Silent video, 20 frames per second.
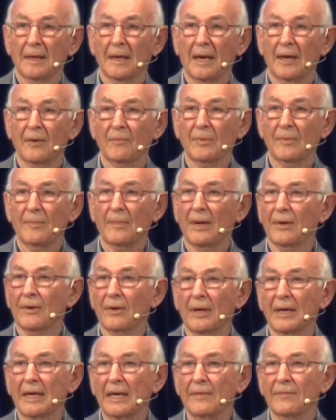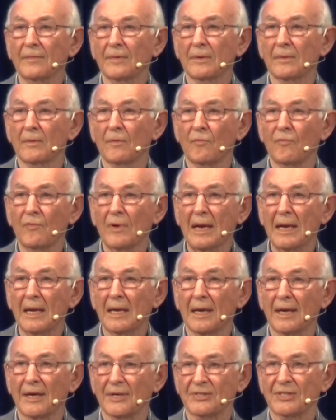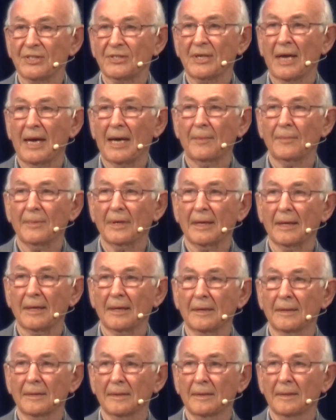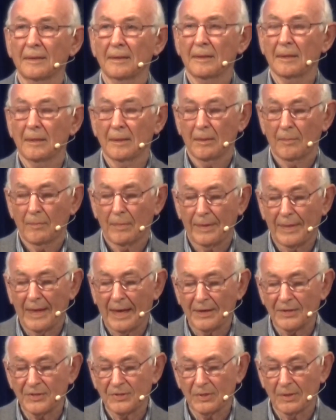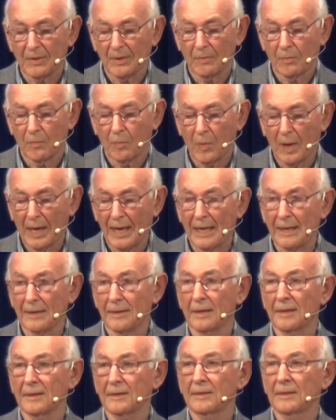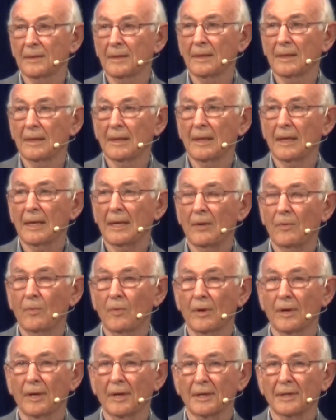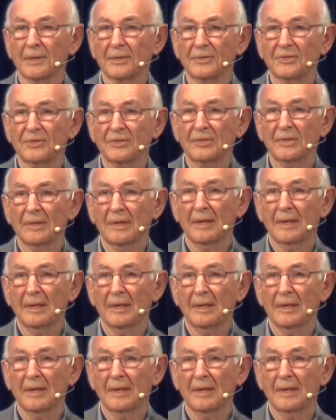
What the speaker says: And we might not even realise it's happening, but that's the way that he works.